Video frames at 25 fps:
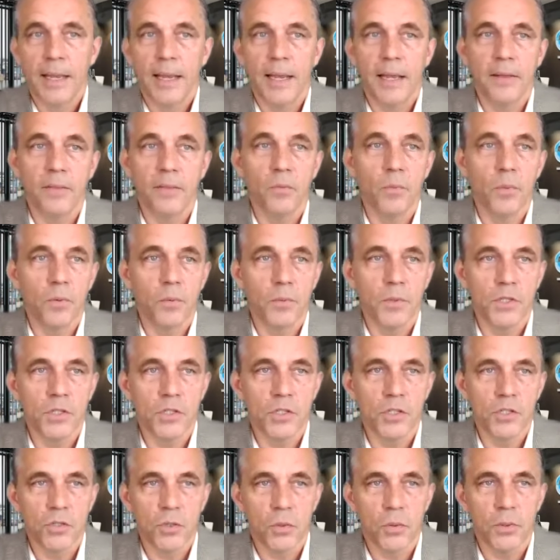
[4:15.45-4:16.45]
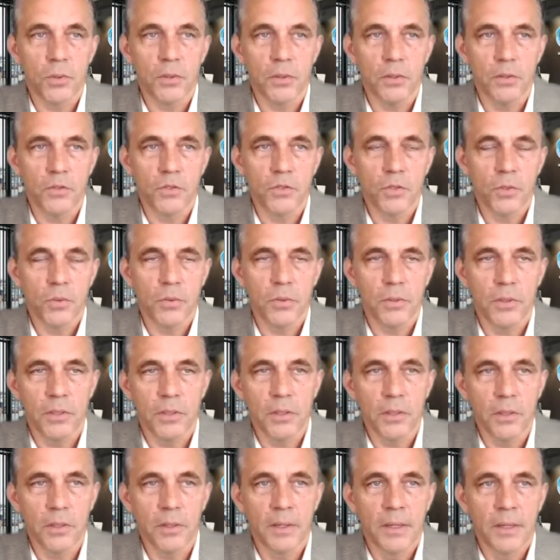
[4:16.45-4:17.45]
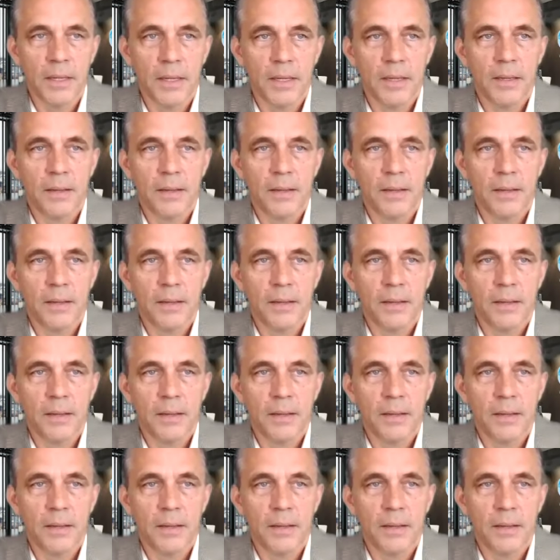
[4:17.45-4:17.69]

And the one we just showed you here,